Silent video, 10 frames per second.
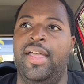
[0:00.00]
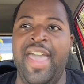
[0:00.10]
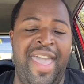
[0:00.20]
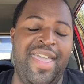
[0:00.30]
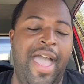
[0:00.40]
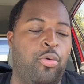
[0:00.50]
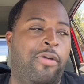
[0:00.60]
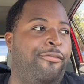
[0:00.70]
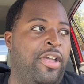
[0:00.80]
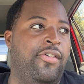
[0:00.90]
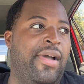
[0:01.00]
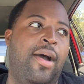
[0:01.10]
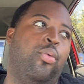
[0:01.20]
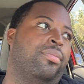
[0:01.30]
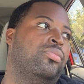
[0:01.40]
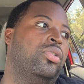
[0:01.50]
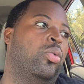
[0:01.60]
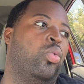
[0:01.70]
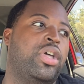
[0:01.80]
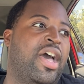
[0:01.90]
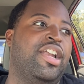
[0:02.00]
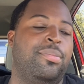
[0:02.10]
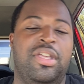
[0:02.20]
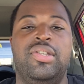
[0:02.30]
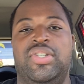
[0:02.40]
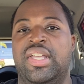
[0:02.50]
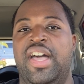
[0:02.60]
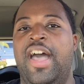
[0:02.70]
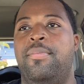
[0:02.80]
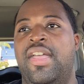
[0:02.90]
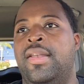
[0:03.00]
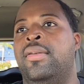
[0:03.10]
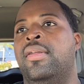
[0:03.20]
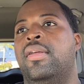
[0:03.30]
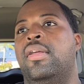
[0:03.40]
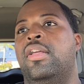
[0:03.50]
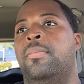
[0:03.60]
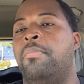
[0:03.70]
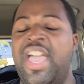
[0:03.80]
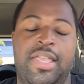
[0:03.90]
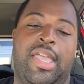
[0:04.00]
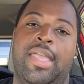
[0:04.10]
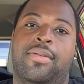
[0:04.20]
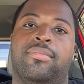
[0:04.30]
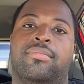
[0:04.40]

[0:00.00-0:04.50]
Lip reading: AI will figure out what kind of music I've been making.